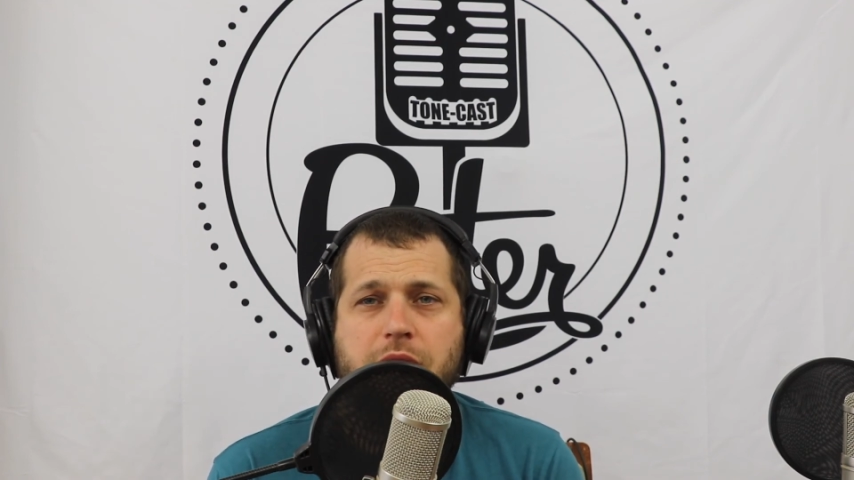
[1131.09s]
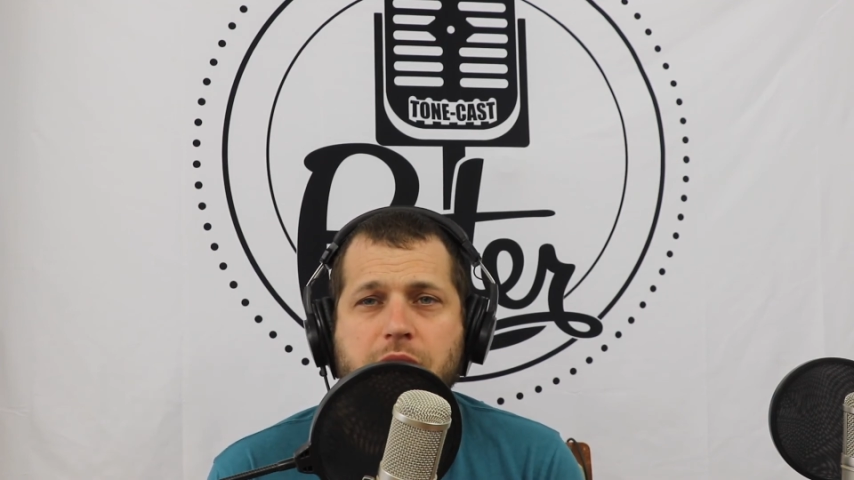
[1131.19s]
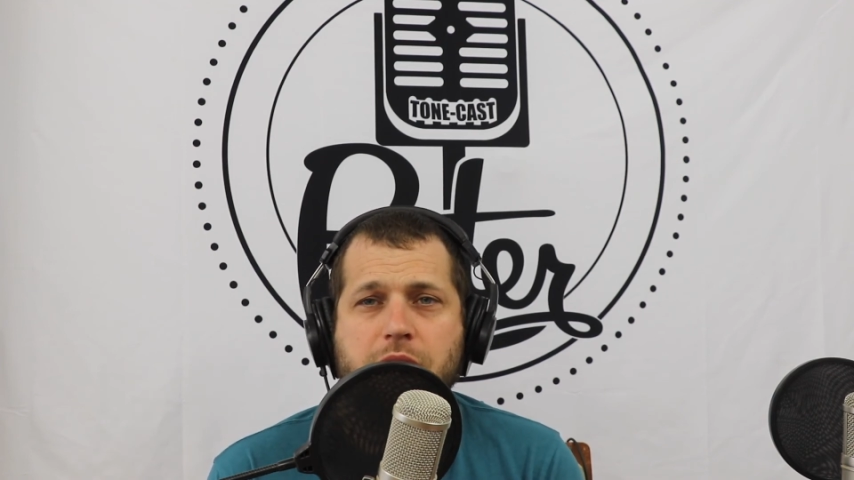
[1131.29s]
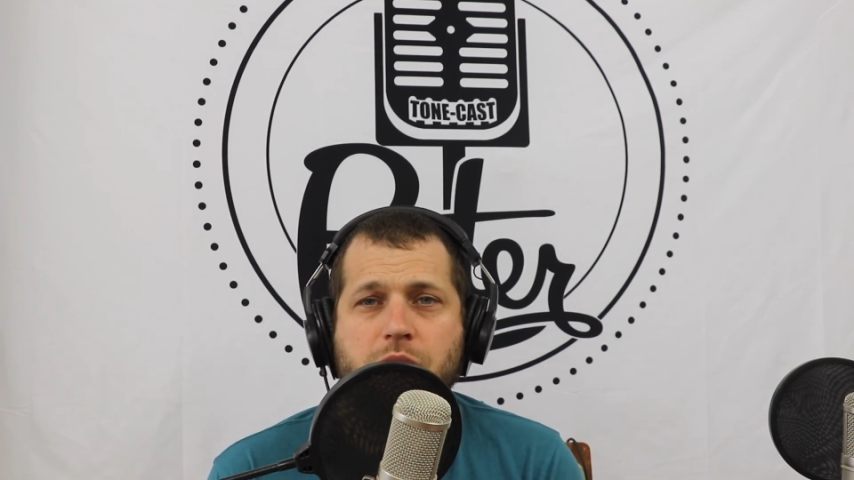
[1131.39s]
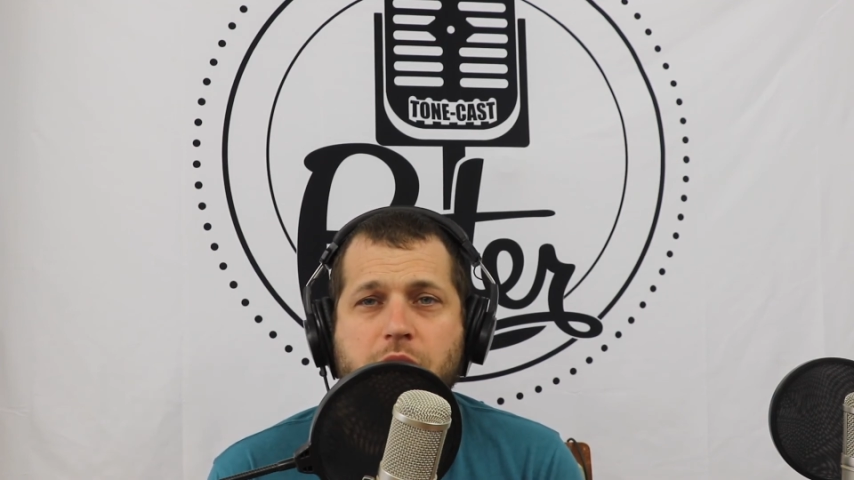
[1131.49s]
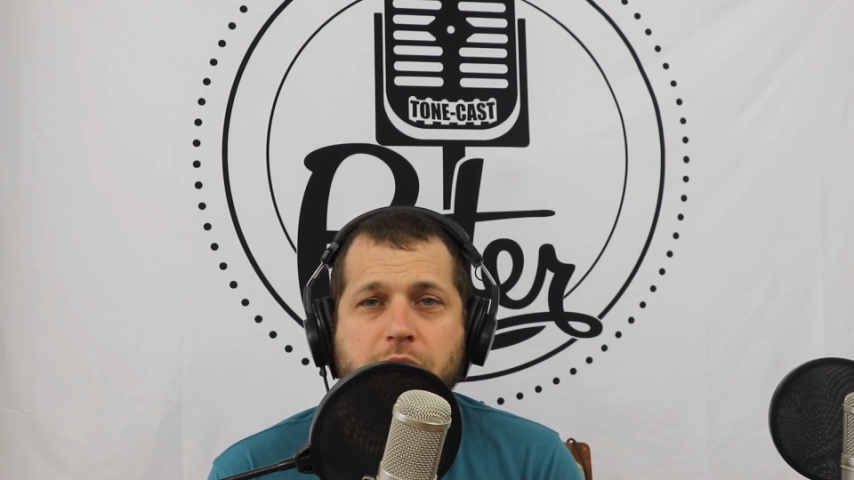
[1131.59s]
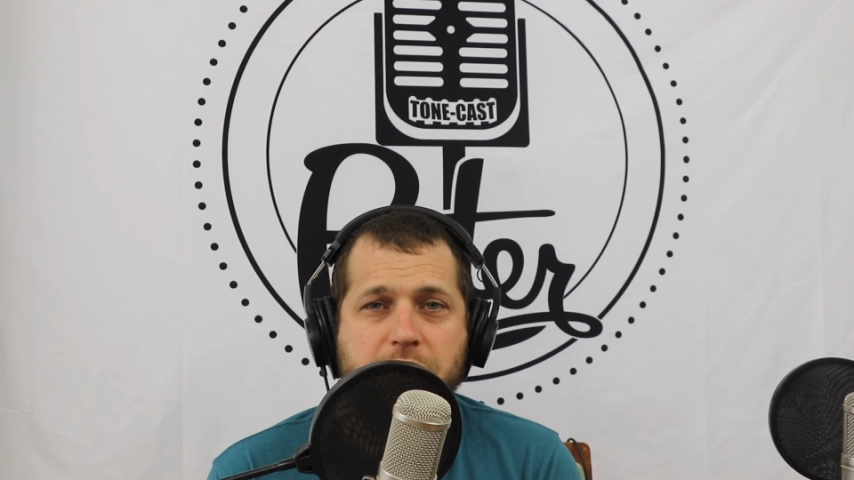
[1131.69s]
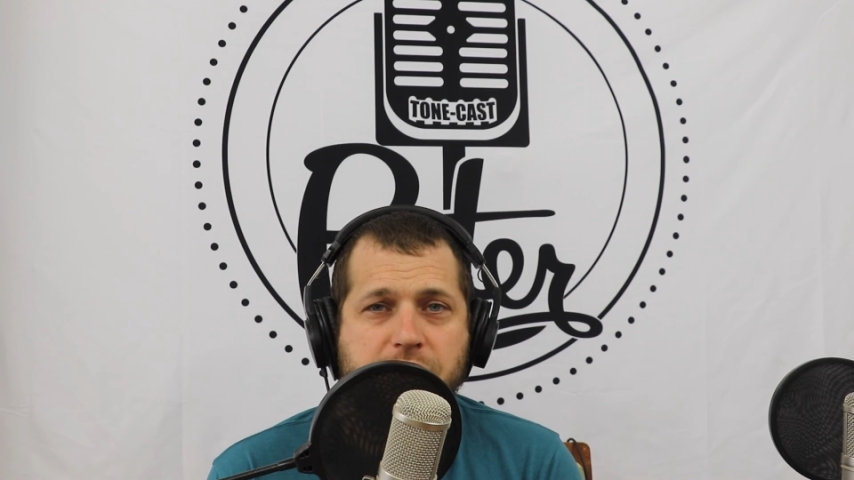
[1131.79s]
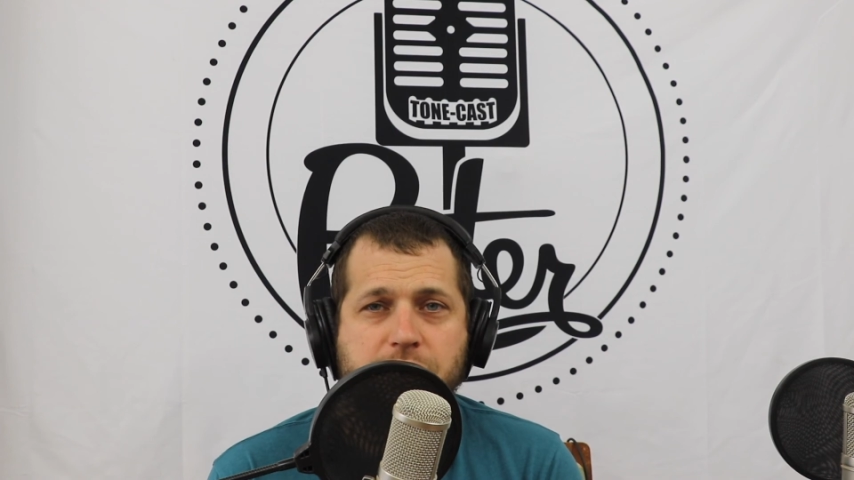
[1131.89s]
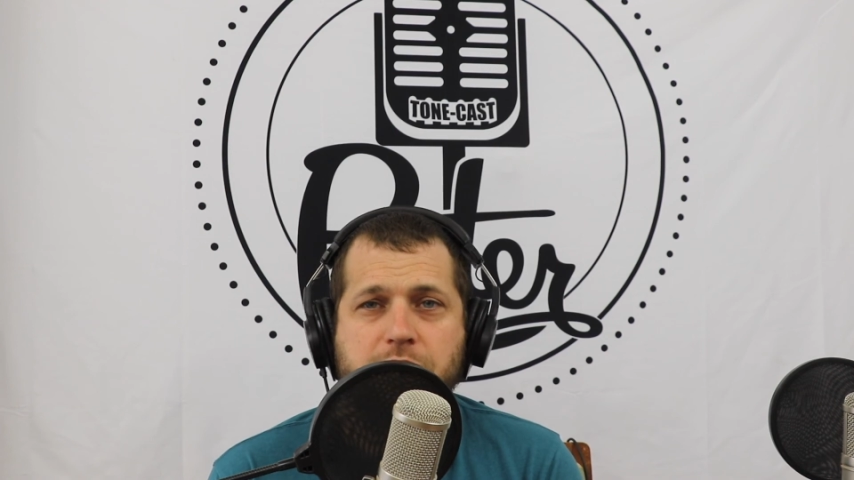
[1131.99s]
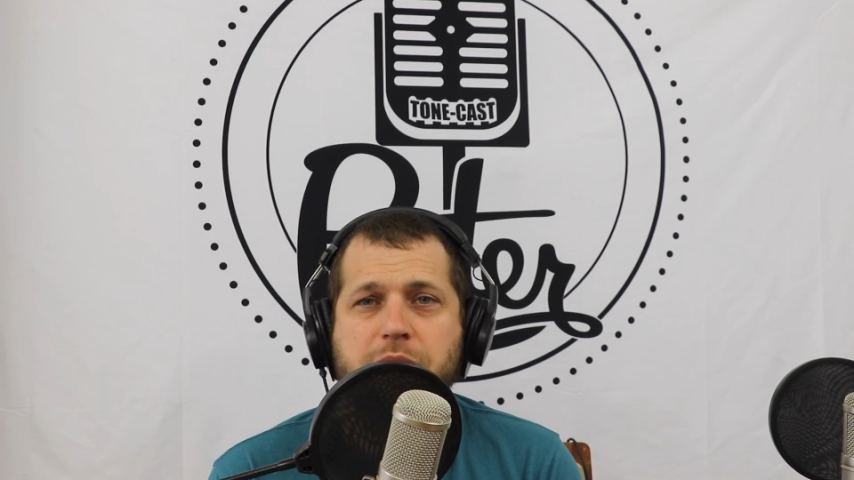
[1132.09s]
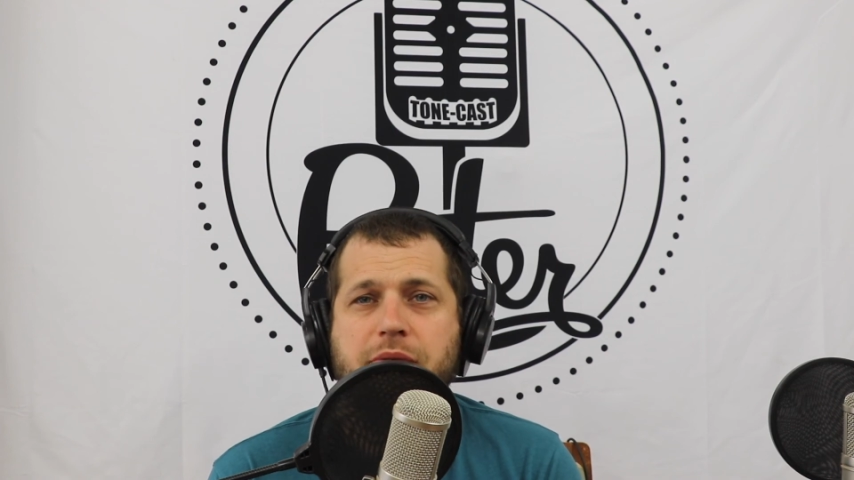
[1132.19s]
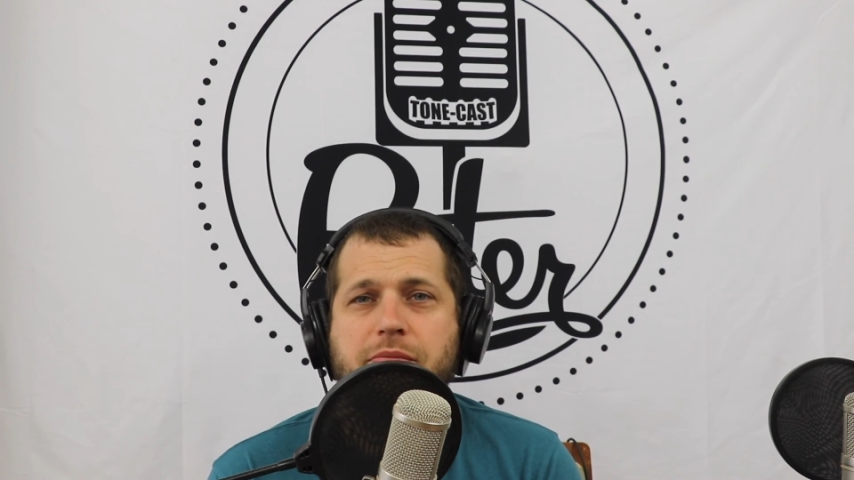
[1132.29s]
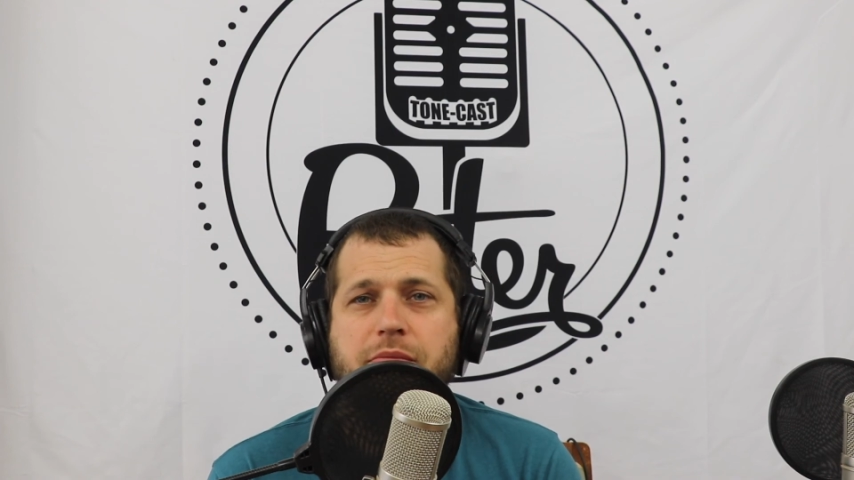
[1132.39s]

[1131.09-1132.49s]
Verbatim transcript: uh, why we do them and,